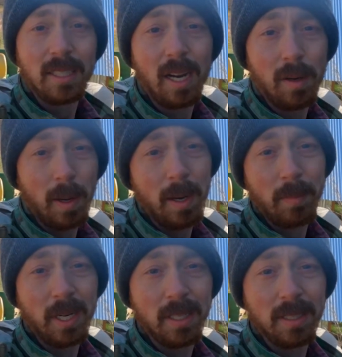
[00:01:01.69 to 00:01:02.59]
Now I
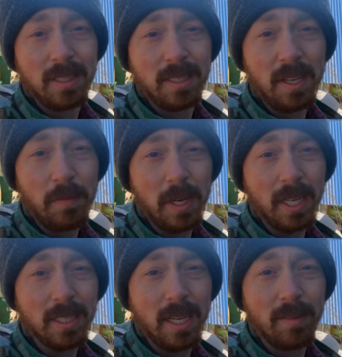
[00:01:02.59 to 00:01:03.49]
am gonna see if you
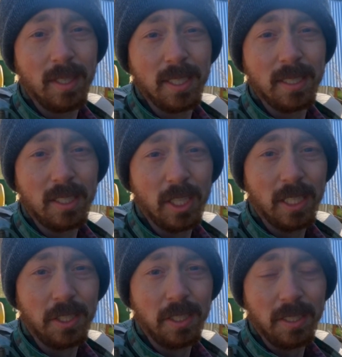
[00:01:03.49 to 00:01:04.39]
guys have any
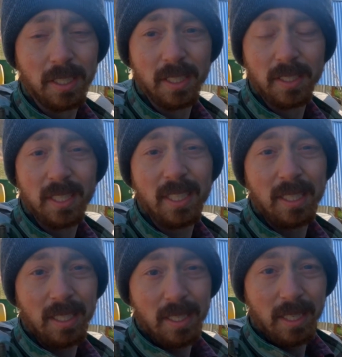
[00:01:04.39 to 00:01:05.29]
suggestions, because
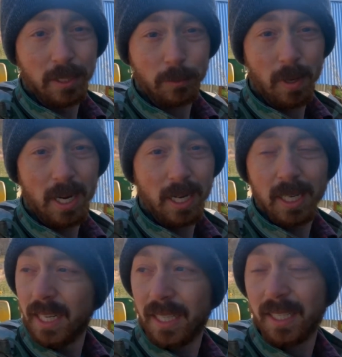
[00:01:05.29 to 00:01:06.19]
it's
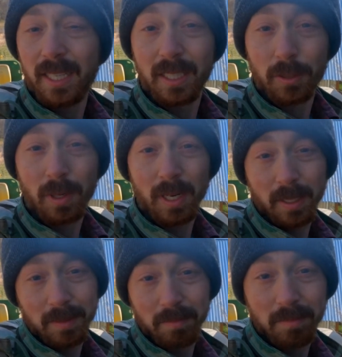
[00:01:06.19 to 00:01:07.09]
running, and it's
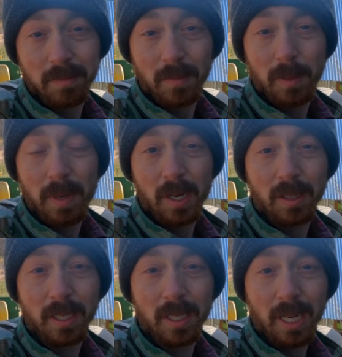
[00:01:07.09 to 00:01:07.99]
running well
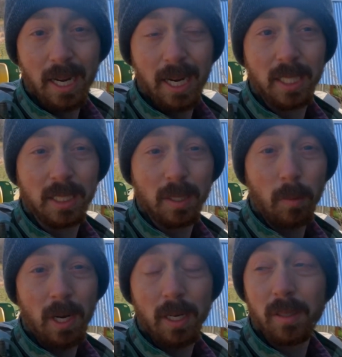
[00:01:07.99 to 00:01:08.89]
better than it has in
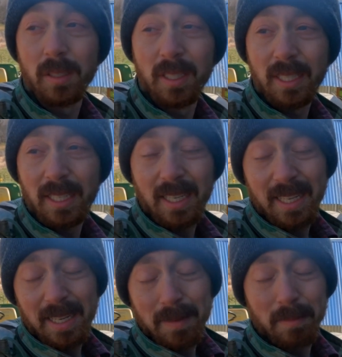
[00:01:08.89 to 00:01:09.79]
a while,
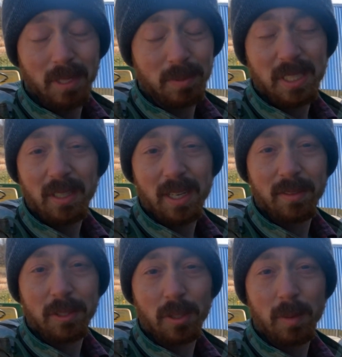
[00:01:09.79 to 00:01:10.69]
but I'm still
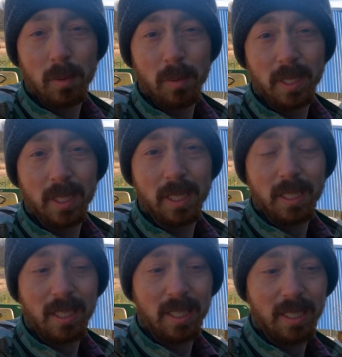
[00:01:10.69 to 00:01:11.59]
having trouble with
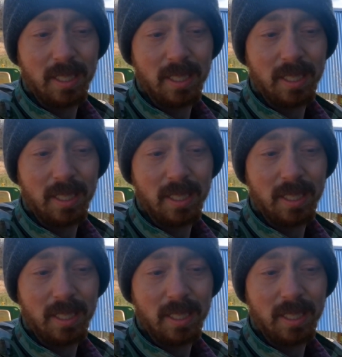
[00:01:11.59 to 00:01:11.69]
it.